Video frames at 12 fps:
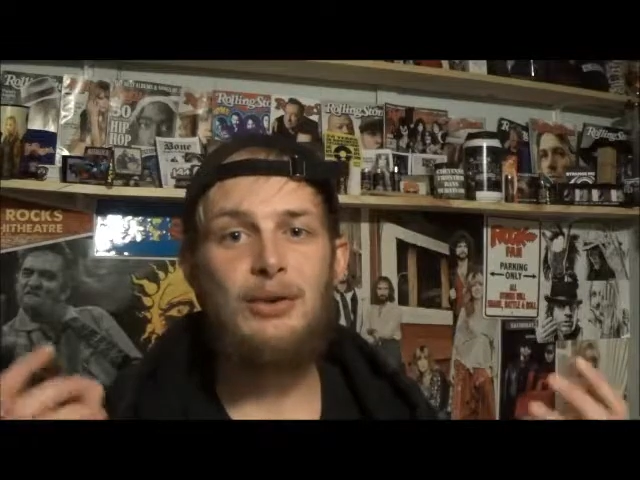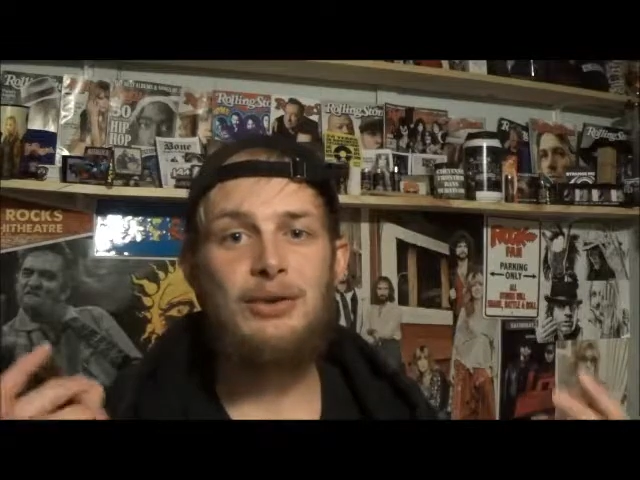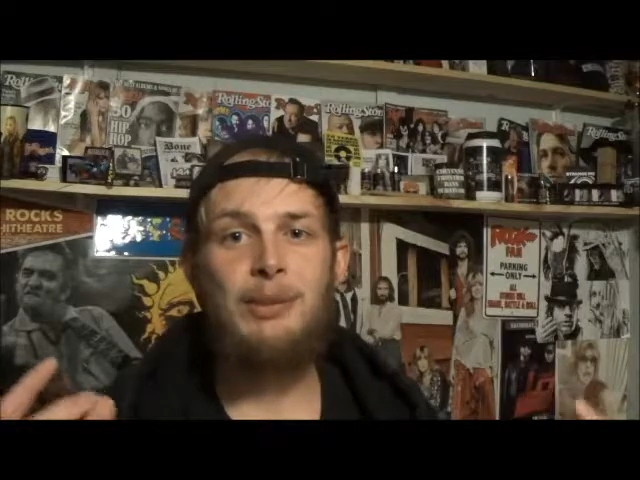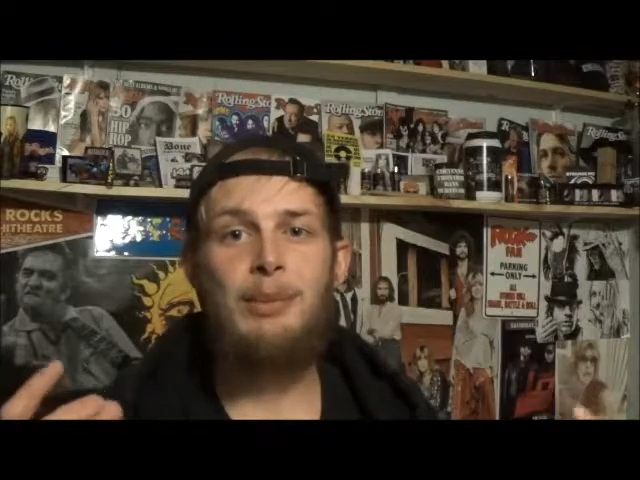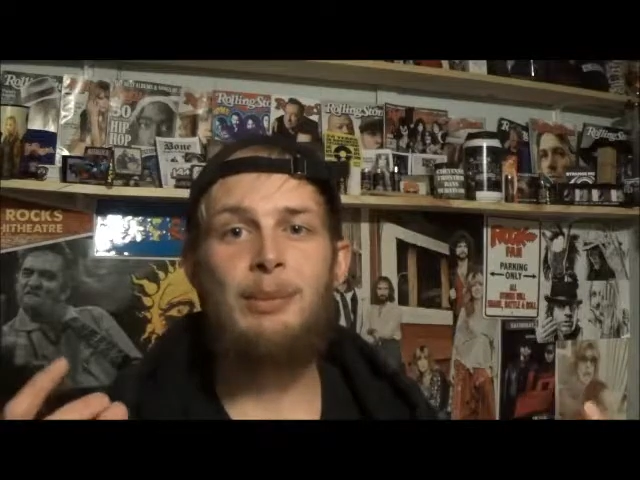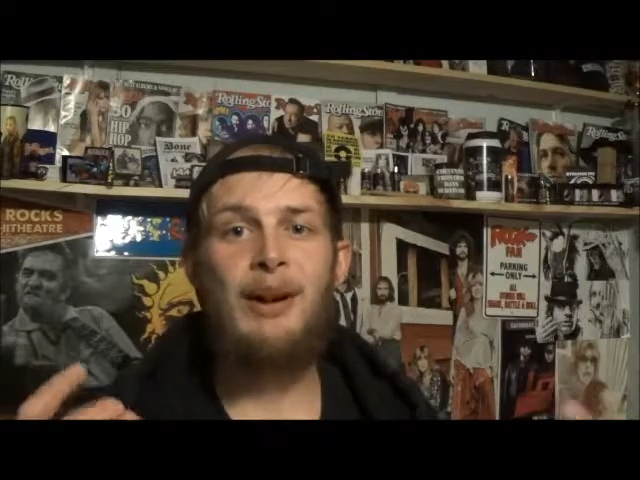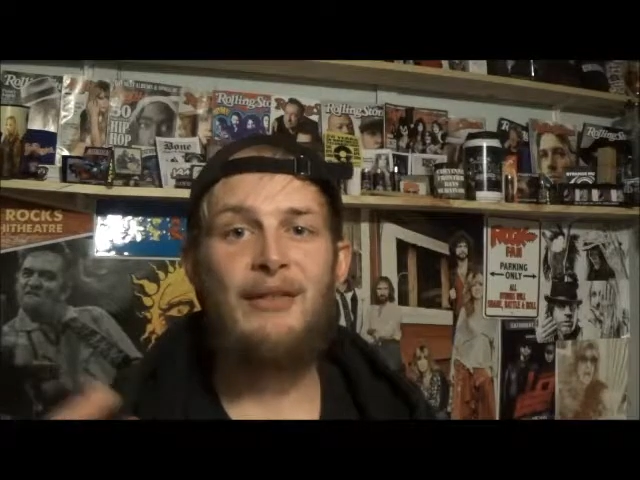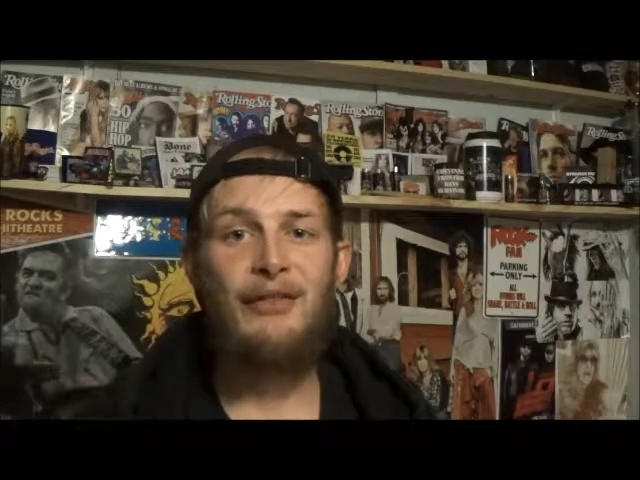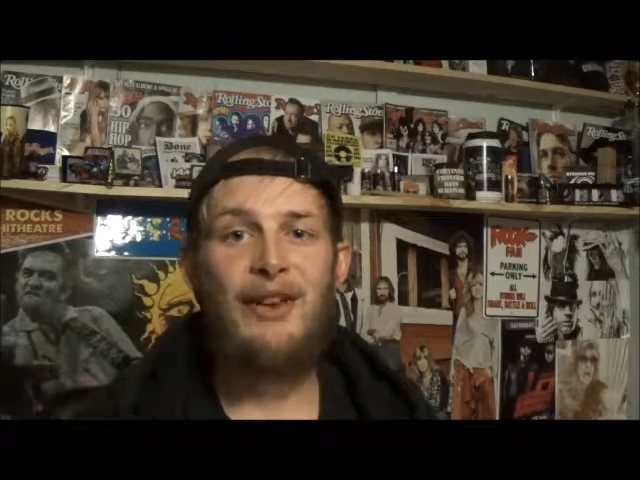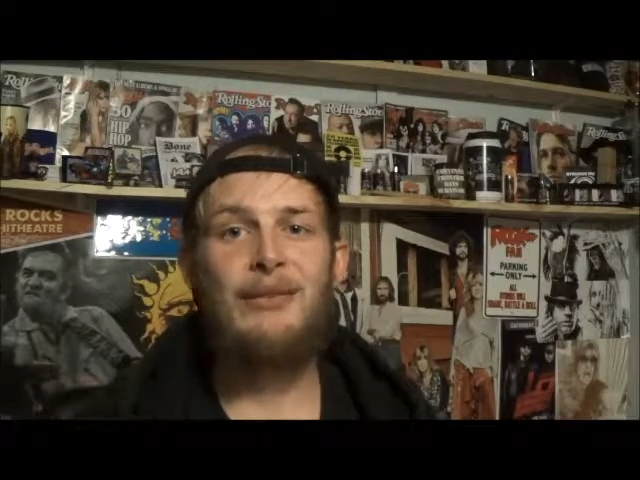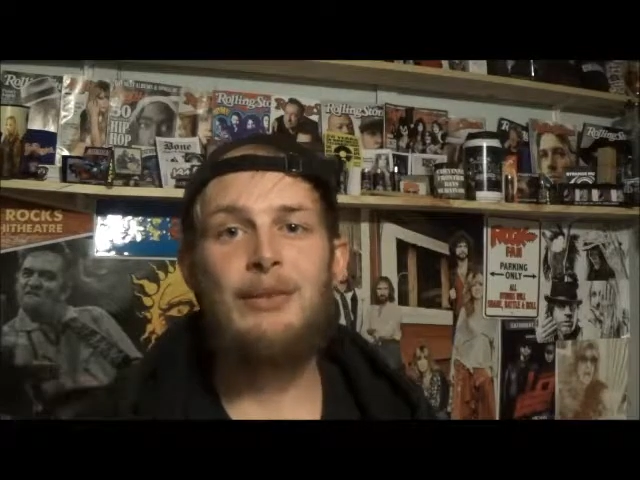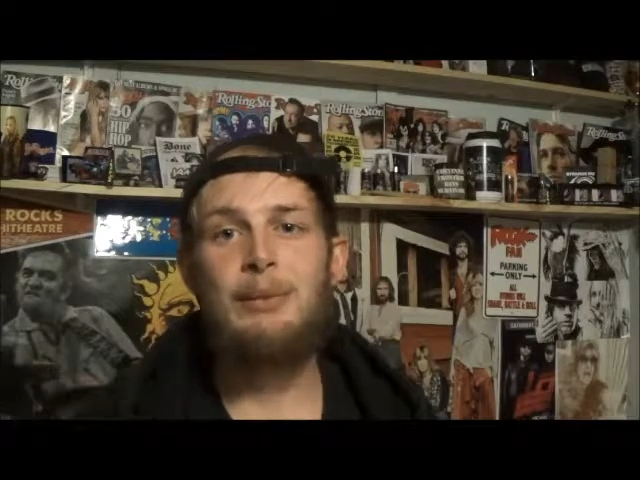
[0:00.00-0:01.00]
some of my
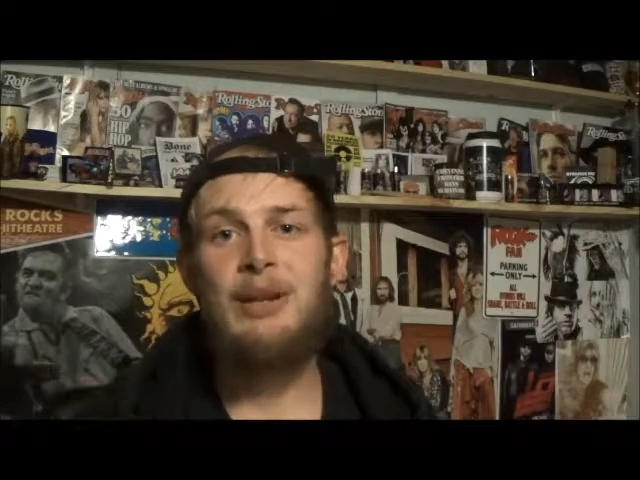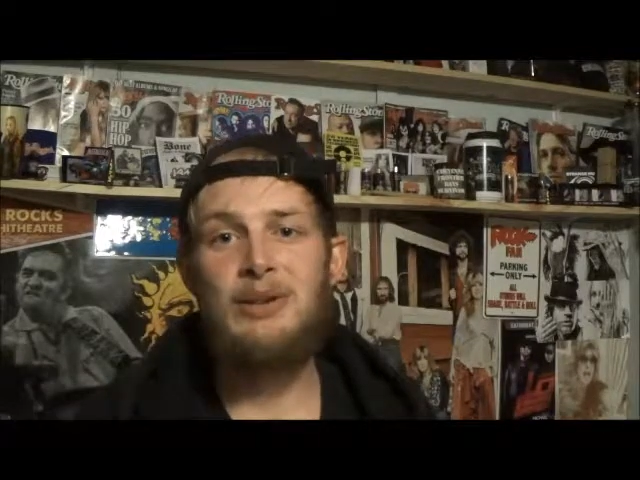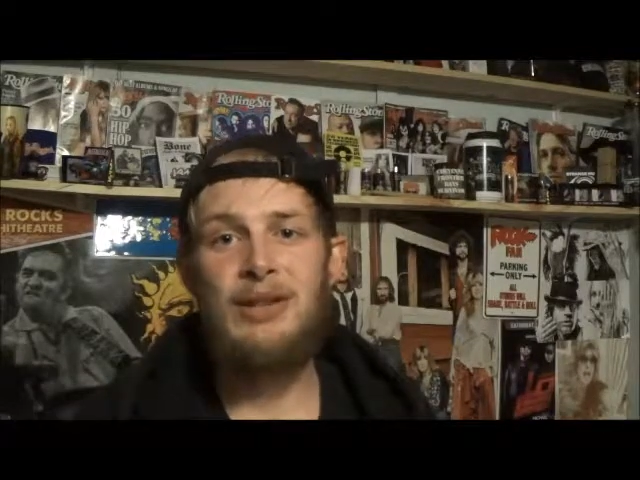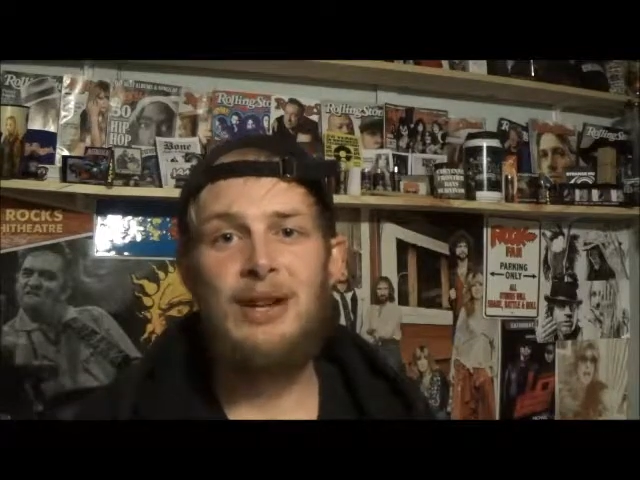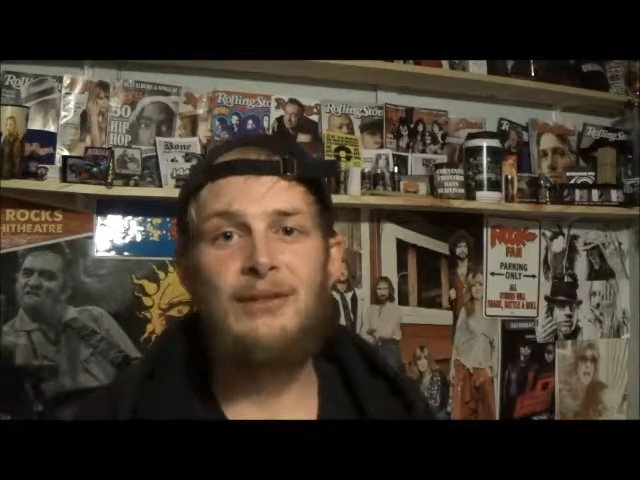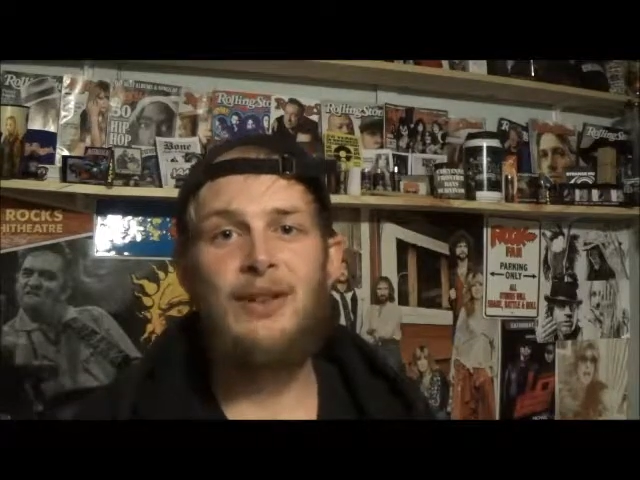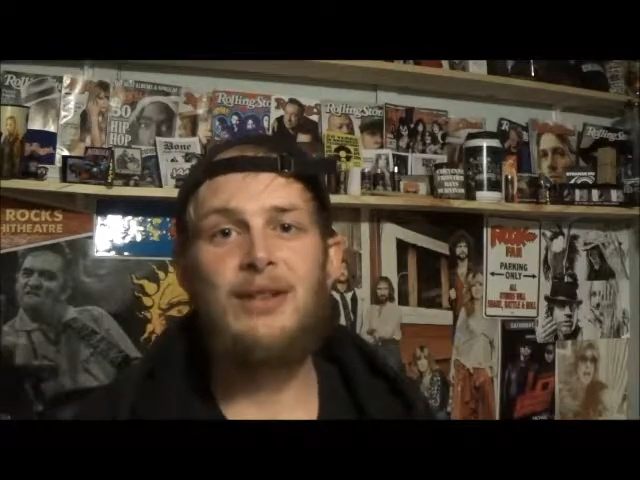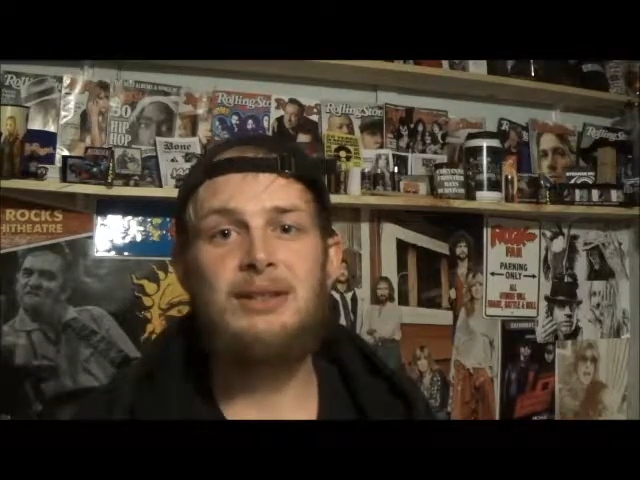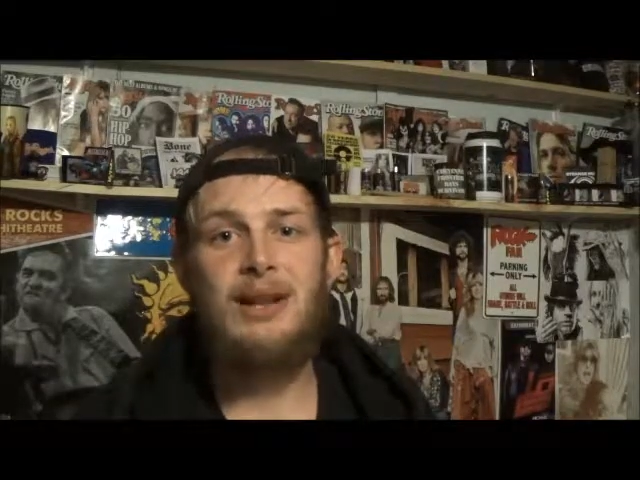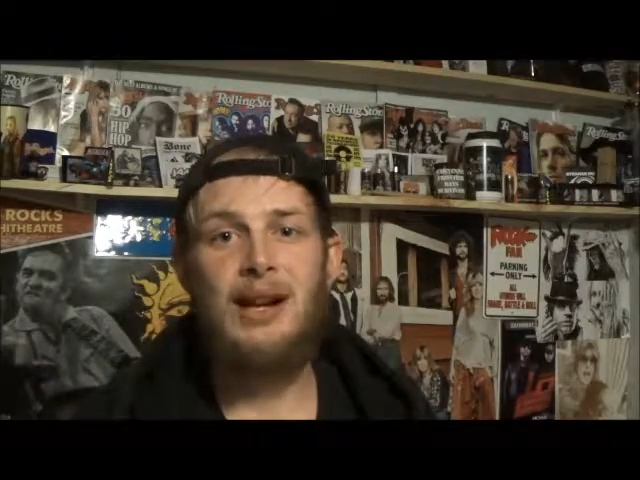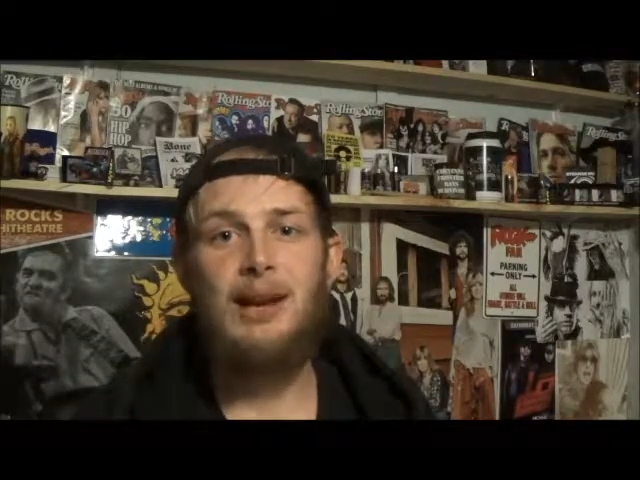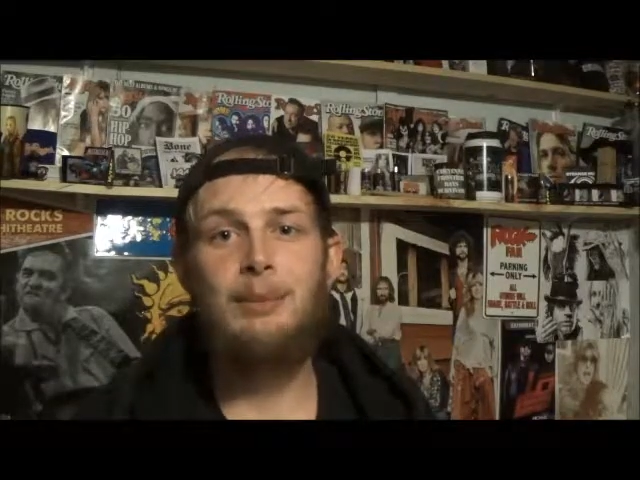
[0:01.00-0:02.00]
favorite music of all
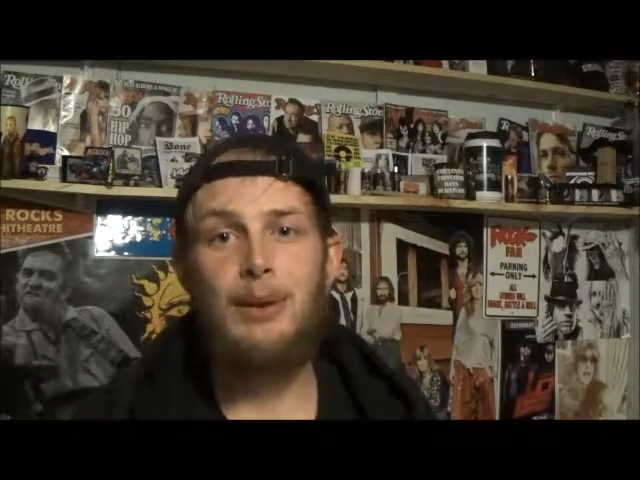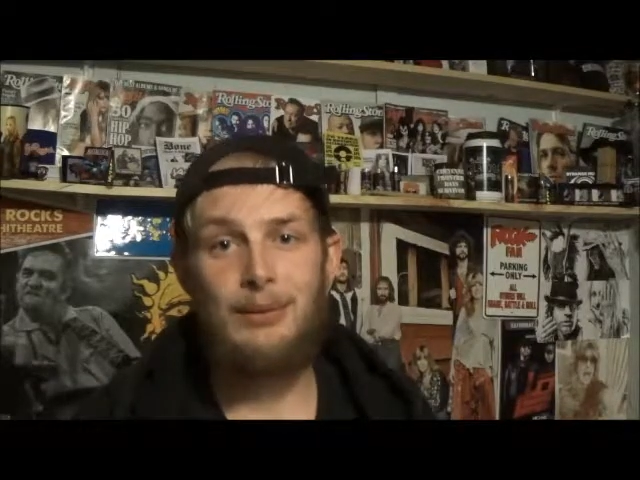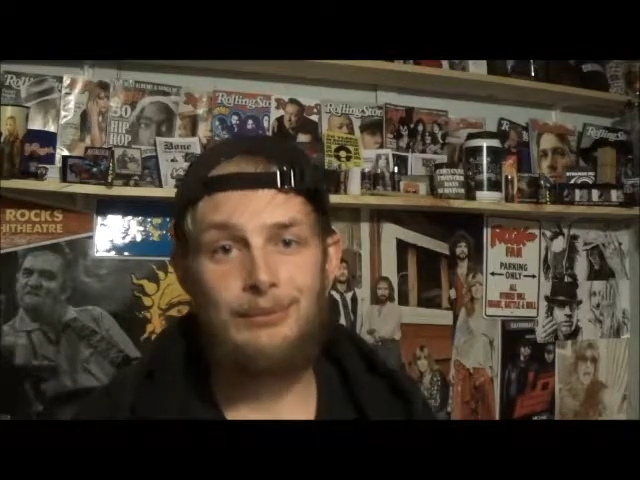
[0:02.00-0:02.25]
time.